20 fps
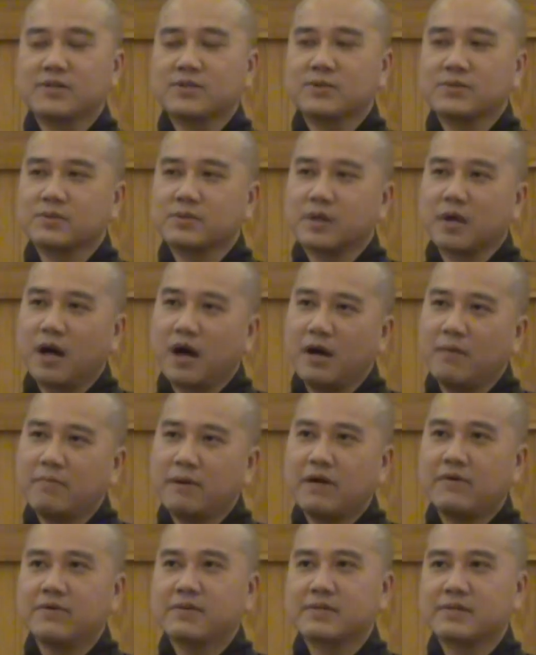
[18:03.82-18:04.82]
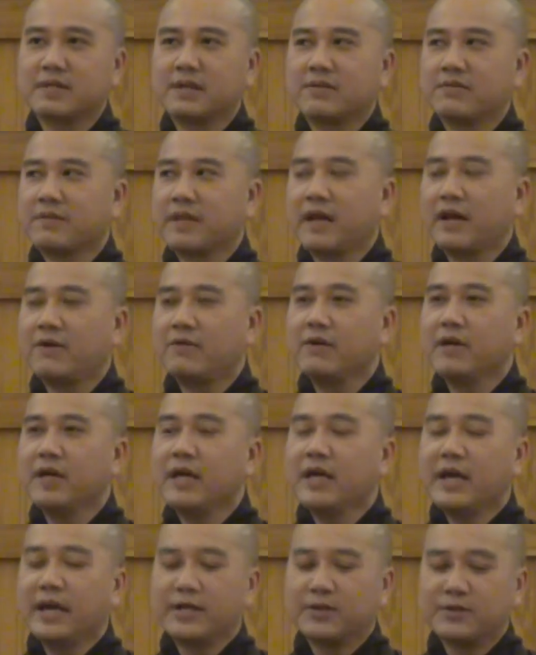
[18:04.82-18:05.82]
us to calm ourselves down
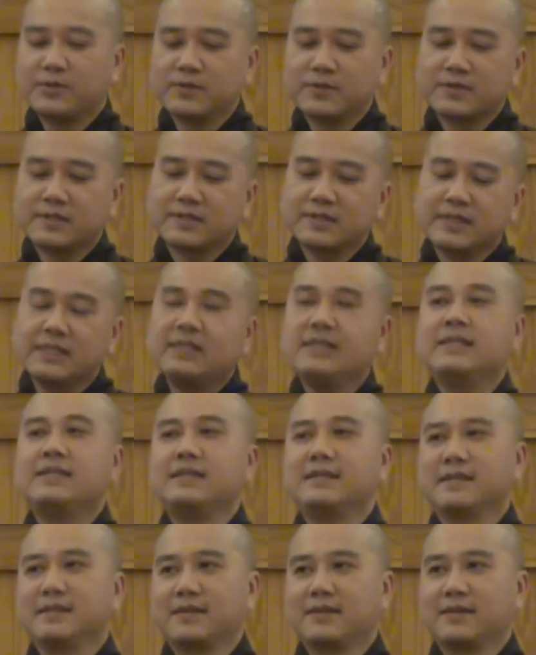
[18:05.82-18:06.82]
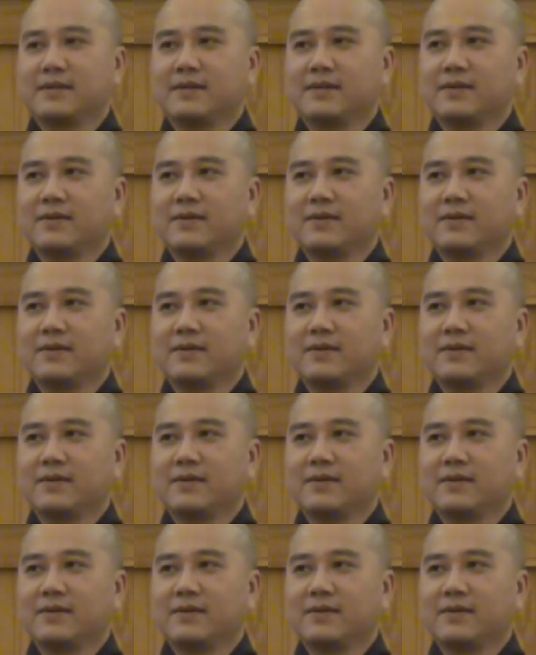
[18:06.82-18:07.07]
and to see